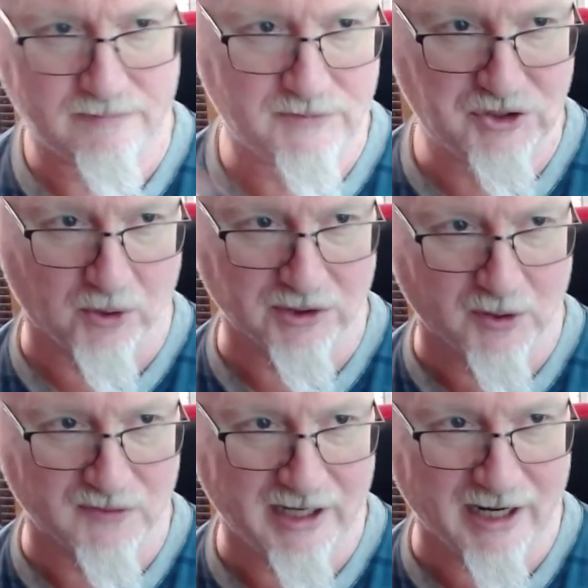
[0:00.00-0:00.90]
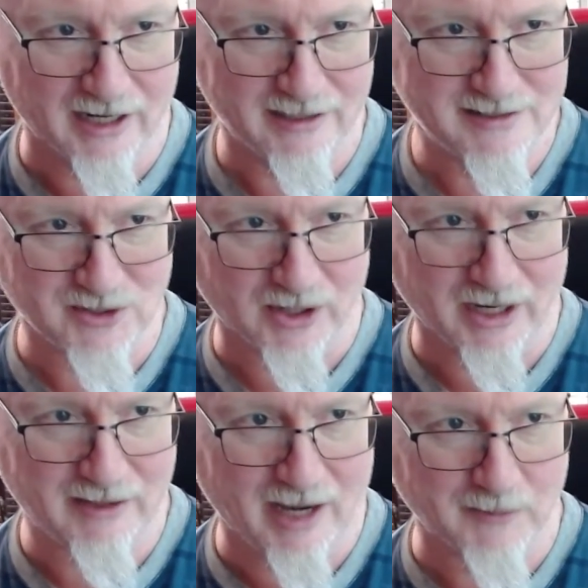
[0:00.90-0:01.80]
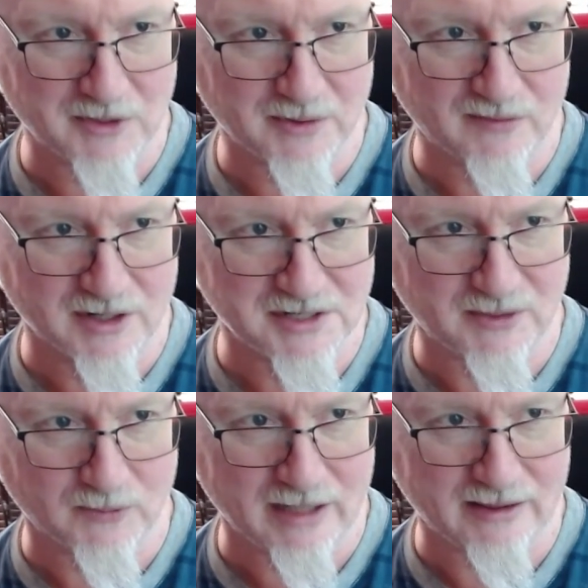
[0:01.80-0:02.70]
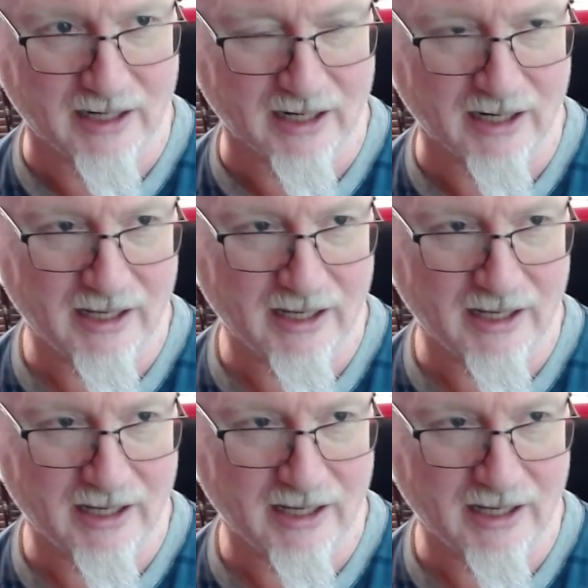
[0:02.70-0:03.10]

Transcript: shoulder over here, sorry, camera's reversed, right there,